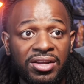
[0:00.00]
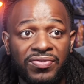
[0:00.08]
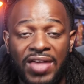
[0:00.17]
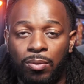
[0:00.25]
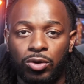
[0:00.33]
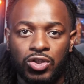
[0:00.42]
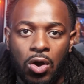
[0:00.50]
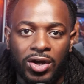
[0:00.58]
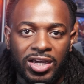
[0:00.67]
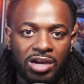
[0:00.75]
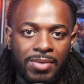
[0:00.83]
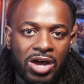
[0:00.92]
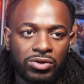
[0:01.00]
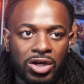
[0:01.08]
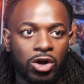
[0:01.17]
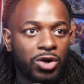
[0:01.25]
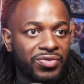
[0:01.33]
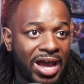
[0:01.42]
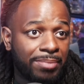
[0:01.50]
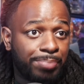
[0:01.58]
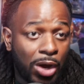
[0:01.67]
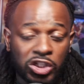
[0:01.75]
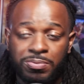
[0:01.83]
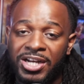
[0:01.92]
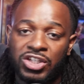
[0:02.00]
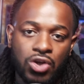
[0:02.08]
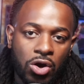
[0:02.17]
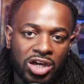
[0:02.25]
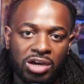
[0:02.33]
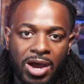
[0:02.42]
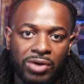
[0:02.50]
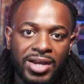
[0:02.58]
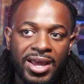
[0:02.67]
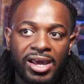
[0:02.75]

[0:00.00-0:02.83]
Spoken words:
that we're talking about, or that Bossman is talking about,